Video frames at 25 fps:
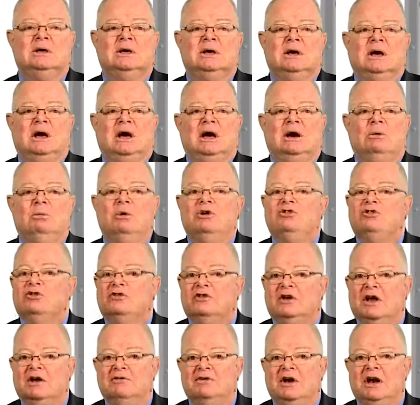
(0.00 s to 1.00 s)
which is
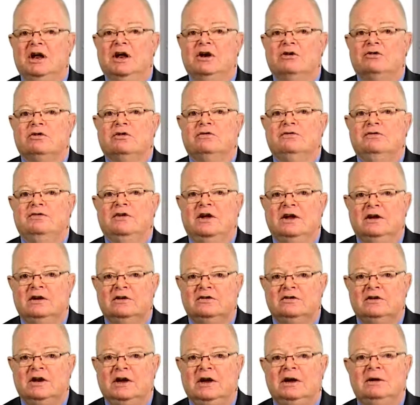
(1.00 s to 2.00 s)
given
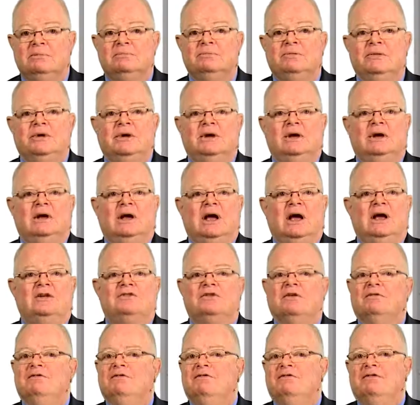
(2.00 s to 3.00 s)
intravenously, has
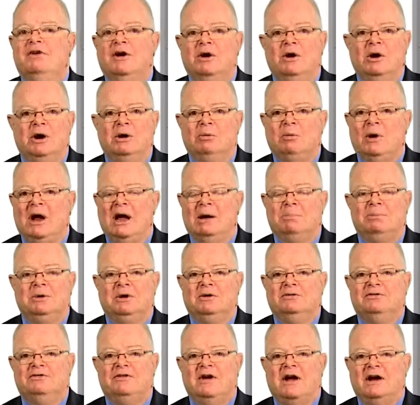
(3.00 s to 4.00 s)
a very rapid
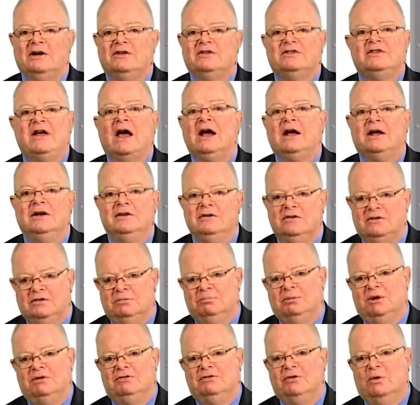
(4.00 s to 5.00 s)
effect, seconds
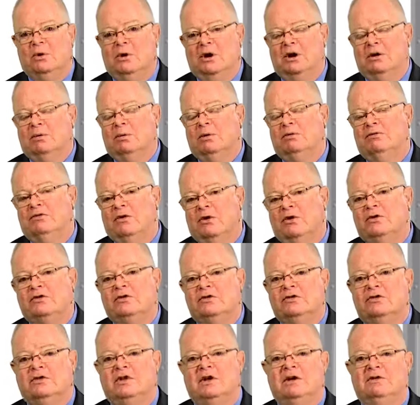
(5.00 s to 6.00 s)
before it
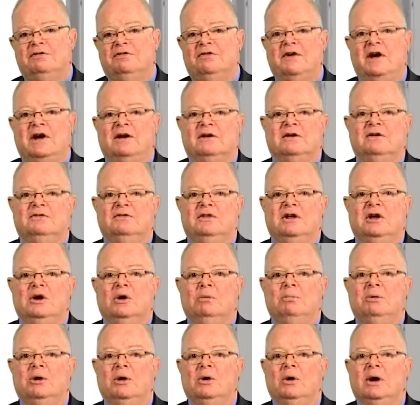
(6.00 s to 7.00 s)
reverses the effect of the
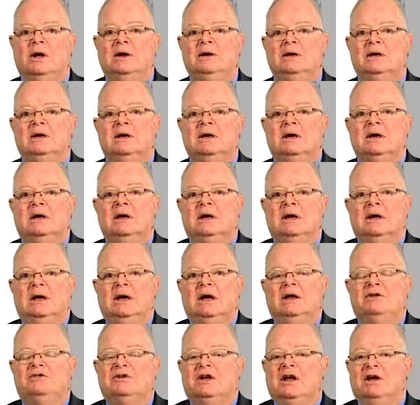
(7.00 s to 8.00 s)
opioid.
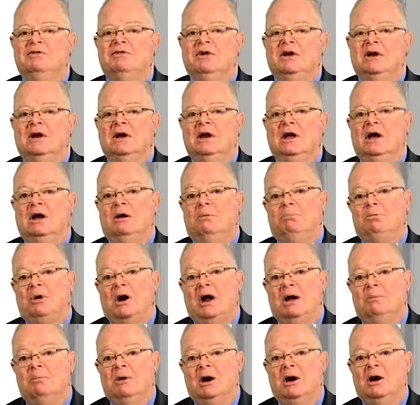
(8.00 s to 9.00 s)
It's given
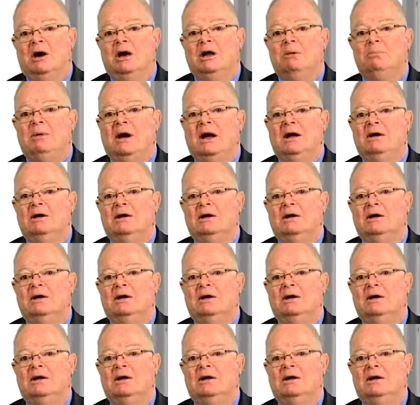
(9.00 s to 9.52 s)
primarily by